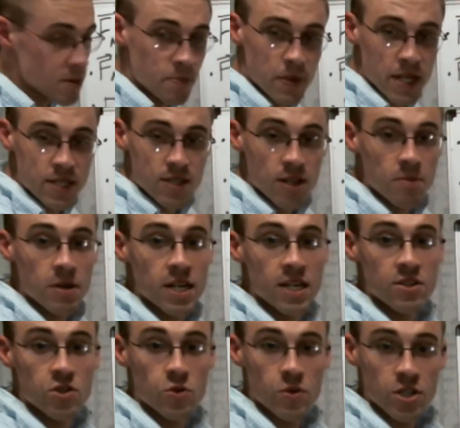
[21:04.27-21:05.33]
based on my
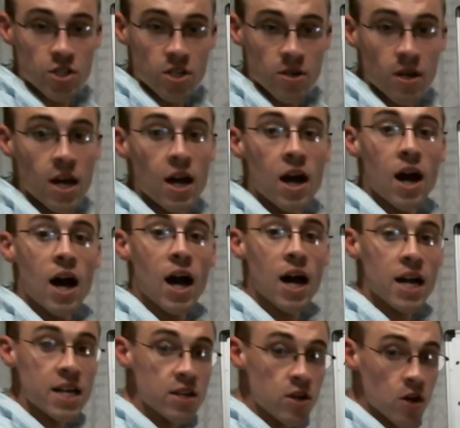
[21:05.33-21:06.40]
intuition. I
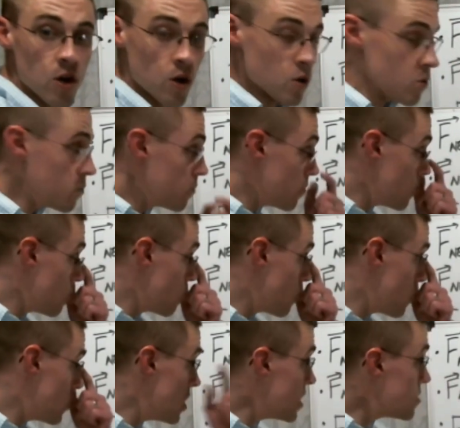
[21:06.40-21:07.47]
know
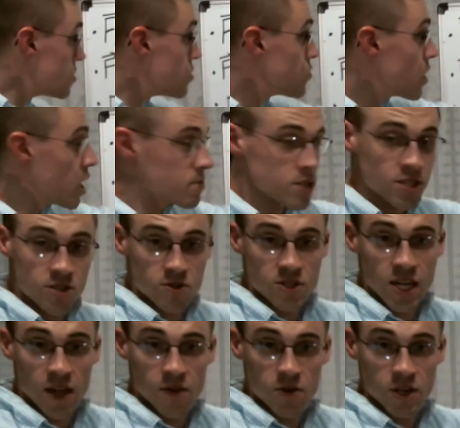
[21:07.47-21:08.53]
these two objects are
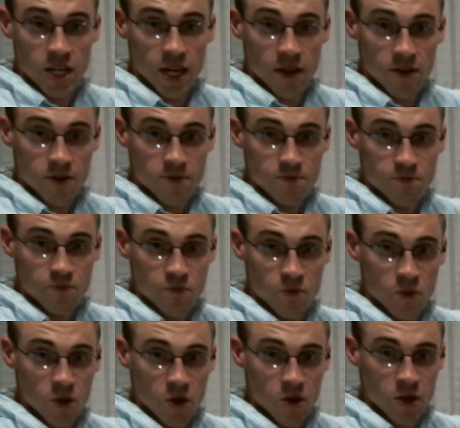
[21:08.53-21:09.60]
tethered together.
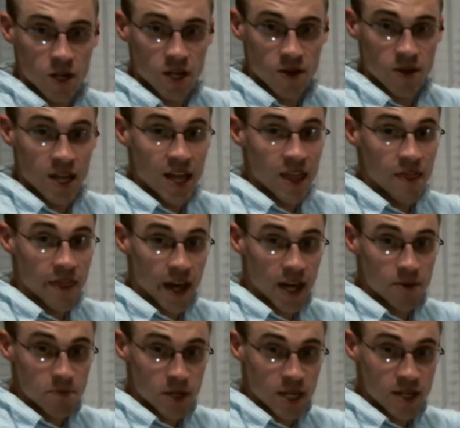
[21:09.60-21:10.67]
Okay? That
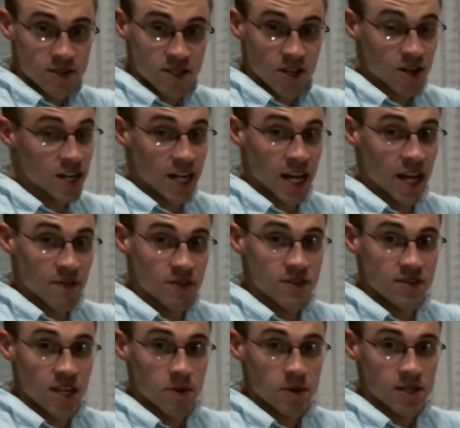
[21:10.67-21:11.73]
means they're going to have the
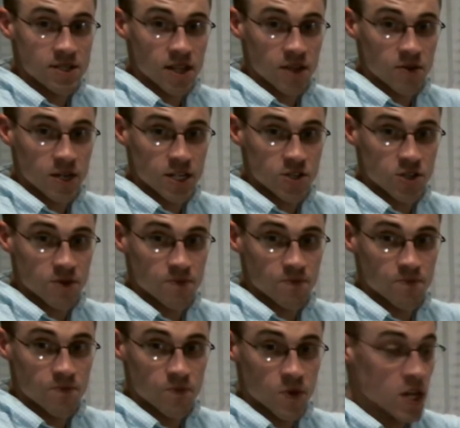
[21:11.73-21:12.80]
same acceleration.
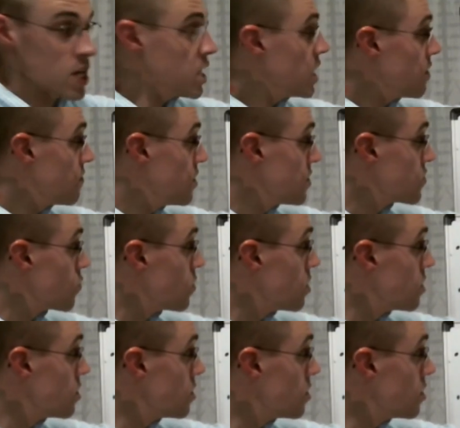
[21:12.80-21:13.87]
If this
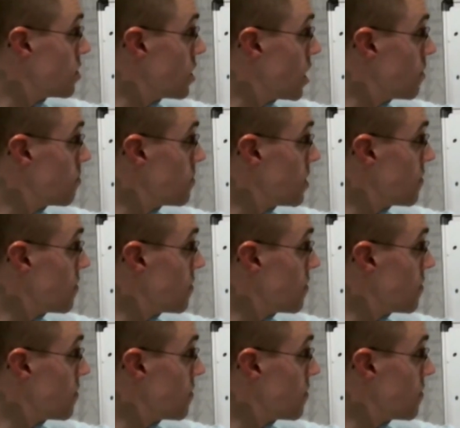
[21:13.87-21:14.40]
one, if